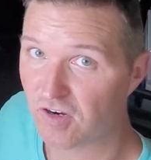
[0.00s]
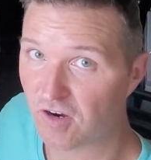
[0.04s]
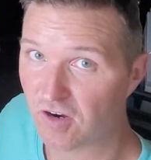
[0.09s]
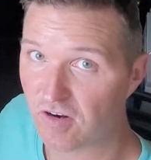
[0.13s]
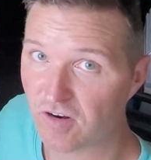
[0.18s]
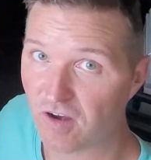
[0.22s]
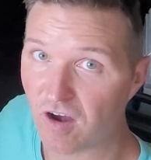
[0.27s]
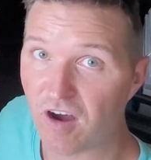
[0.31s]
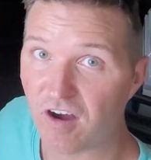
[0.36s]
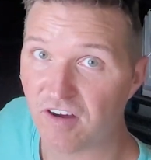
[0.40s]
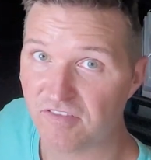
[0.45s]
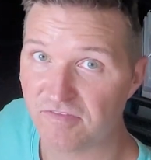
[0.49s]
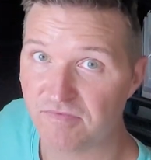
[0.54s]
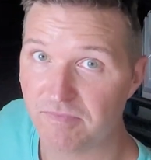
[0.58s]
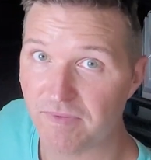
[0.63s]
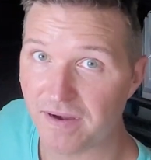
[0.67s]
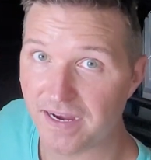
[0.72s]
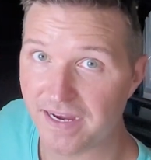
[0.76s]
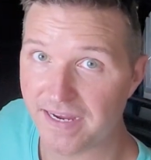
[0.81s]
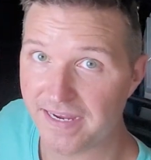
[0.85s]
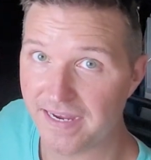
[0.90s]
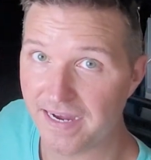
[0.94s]
turn off
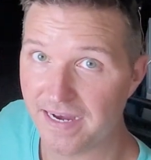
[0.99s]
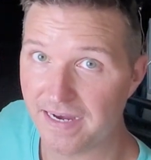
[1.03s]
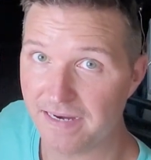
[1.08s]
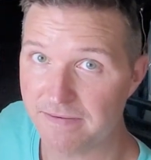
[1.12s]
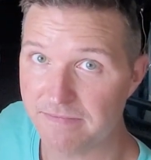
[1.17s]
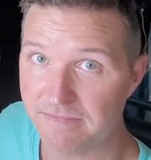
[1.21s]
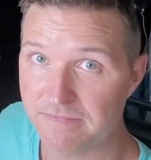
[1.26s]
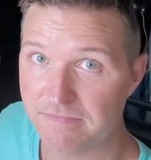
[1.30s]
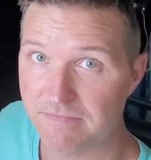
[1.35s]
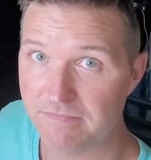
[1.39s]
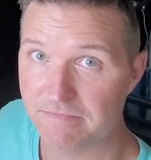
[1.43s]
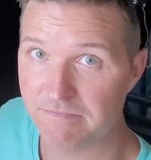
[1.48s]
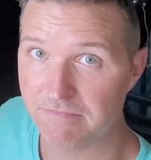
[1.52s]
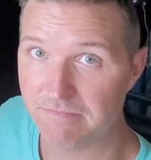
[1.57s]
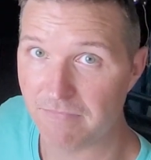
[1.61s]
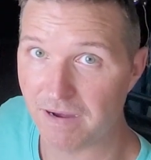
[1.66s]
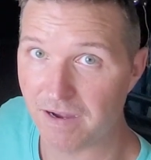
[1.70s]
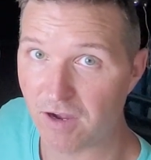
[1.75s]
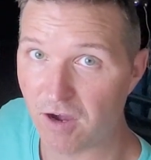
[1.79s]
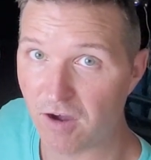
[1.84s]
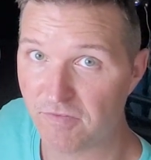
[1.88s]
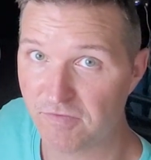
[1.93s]
my uh,
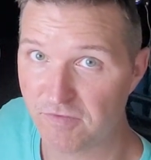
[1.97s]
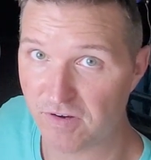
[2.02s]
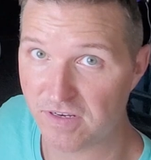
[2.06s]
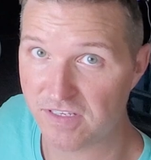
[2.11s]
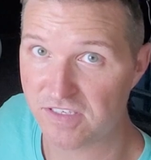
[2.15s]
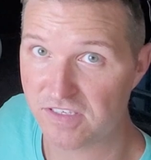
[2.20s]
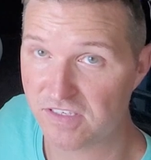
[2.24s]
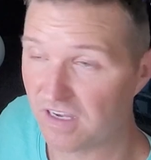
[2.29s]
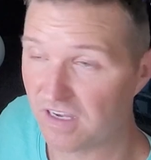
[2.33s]
my off-grid